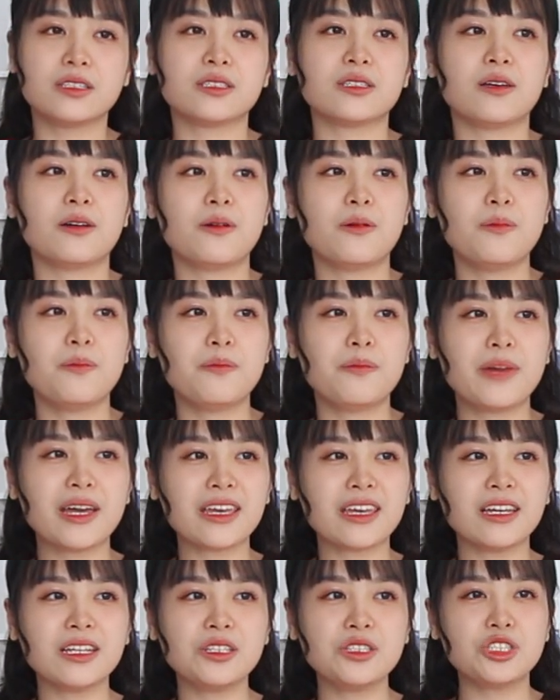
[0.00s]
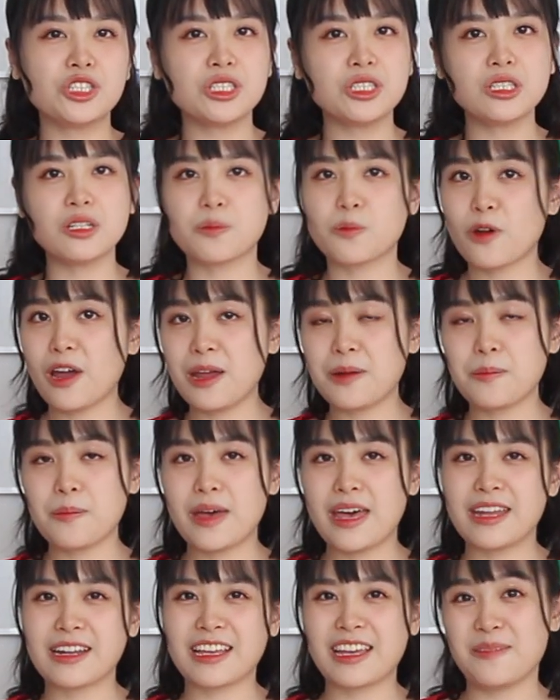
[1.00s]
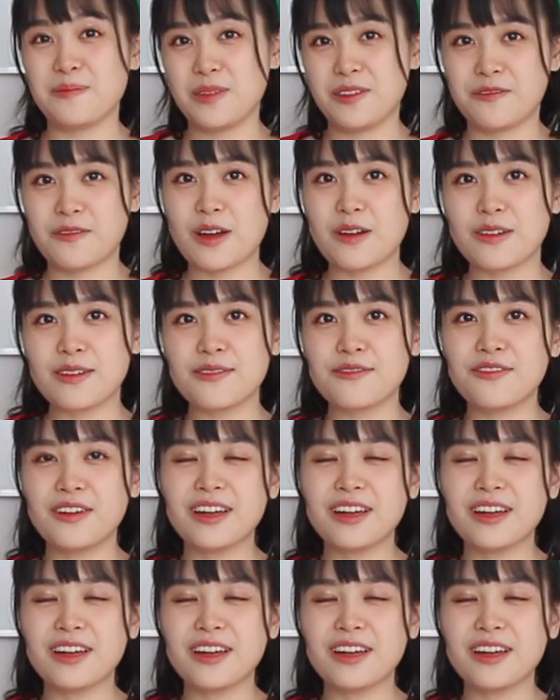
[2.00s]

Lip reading: So making gingerbread man can be very